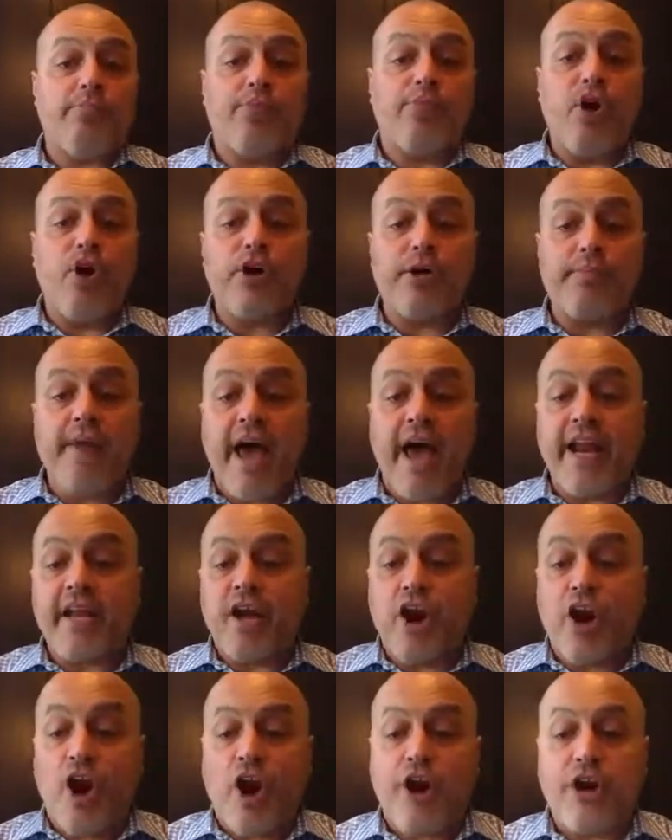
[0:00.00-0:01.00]

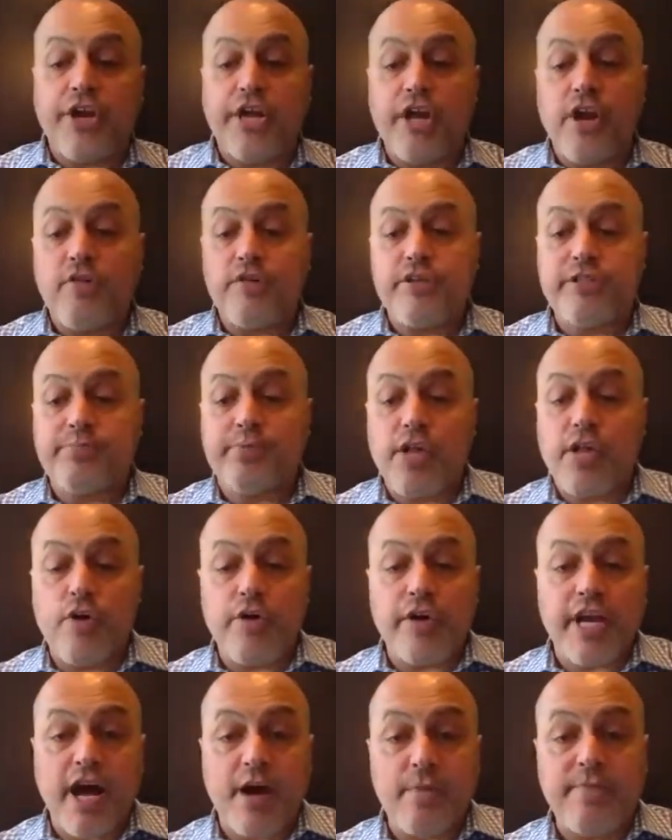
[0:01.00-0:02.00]
Programmatic audio is
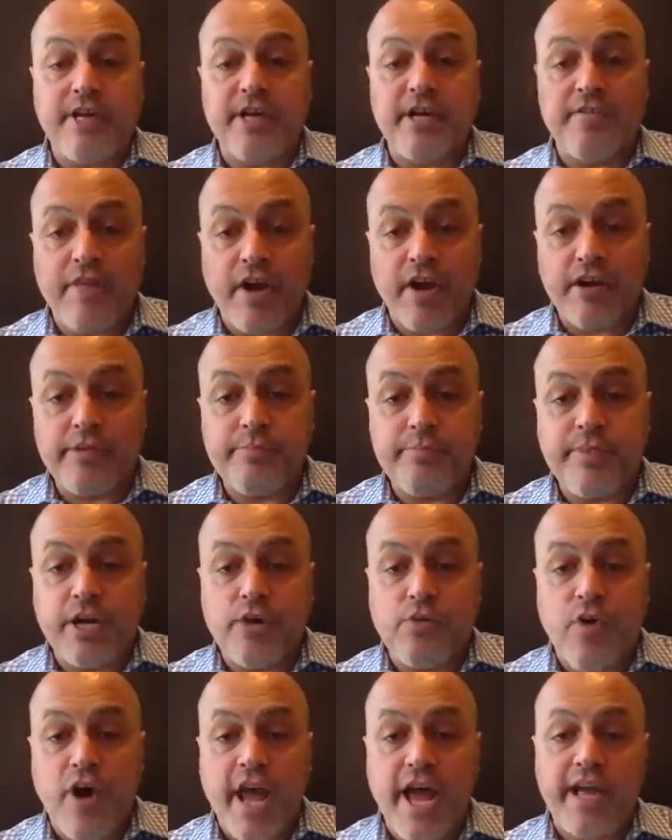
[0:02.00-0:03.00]
blowing up in a
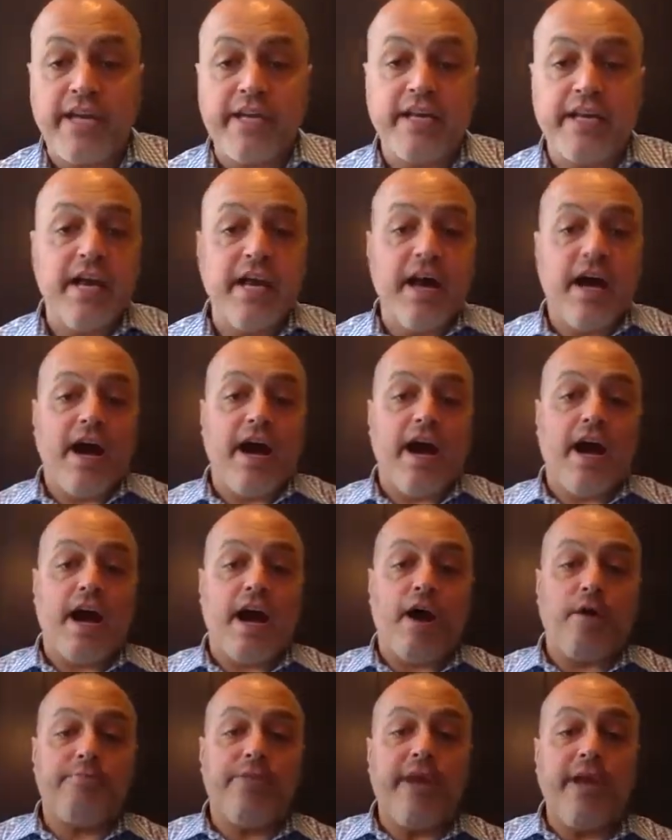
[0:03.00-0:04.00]
very big way.
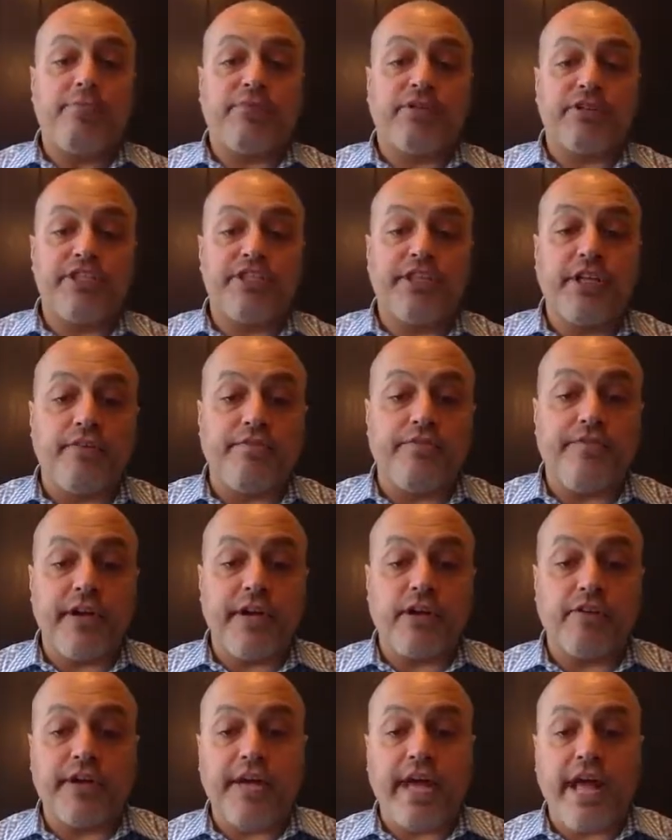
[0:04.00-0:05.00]
People are
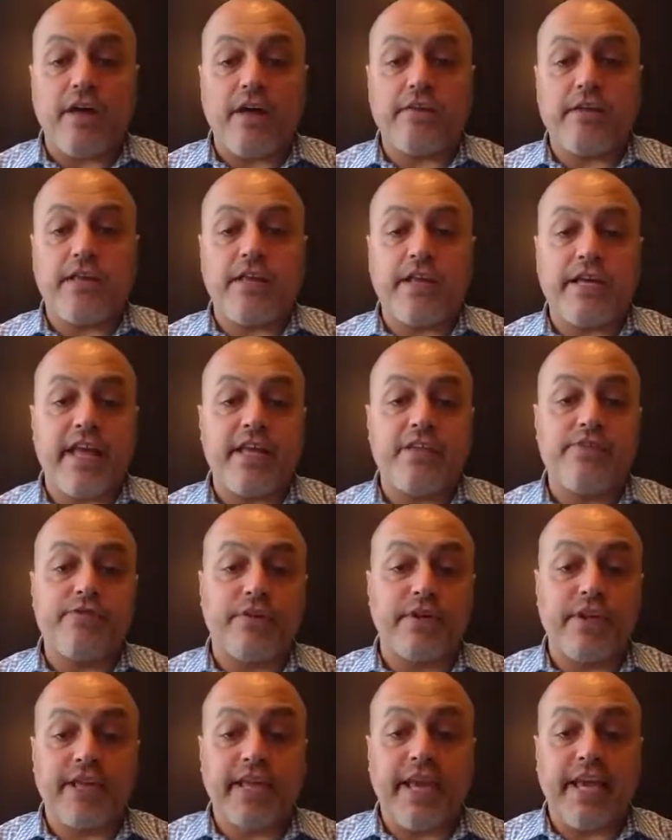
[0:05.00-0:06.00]
still figuring out the
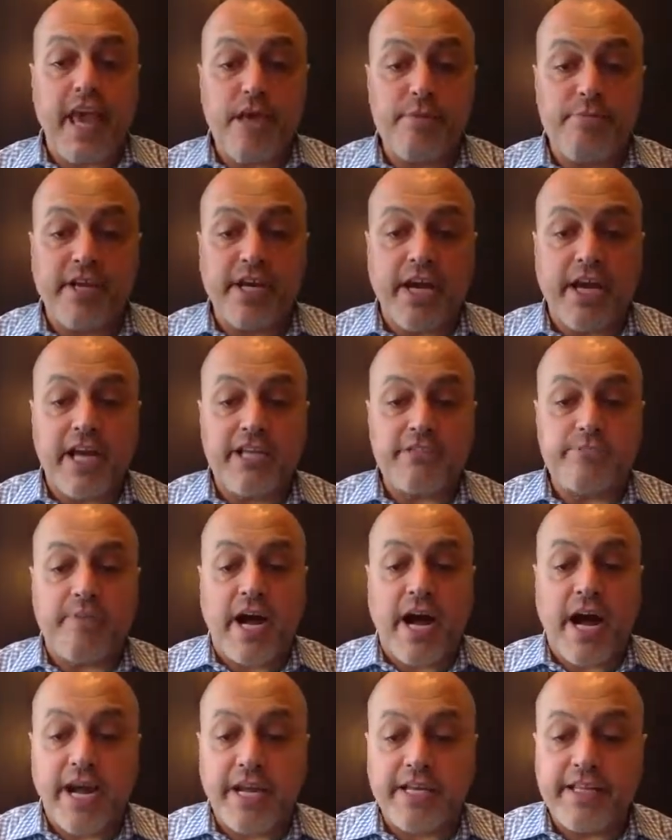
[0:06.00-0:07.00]

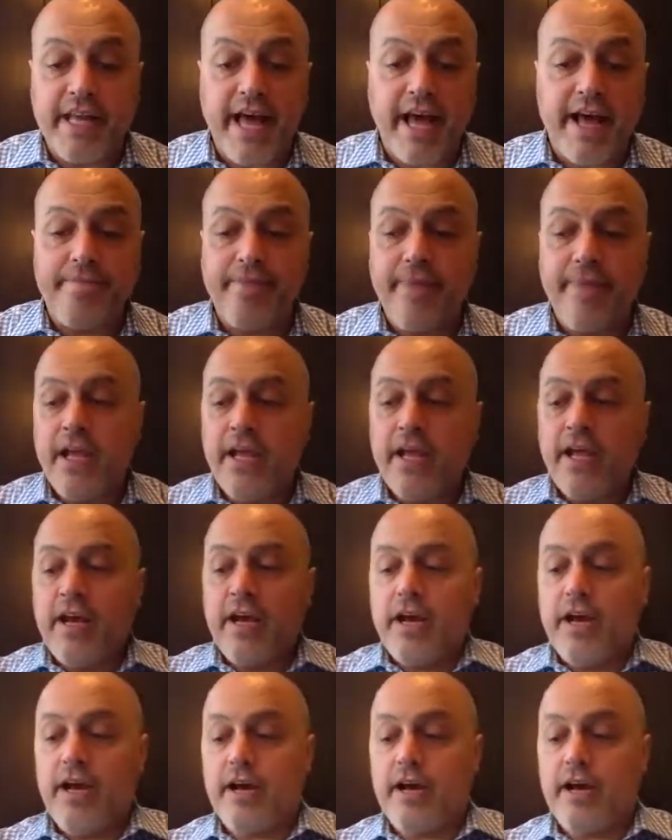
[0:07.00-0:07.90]
KPIs behind that.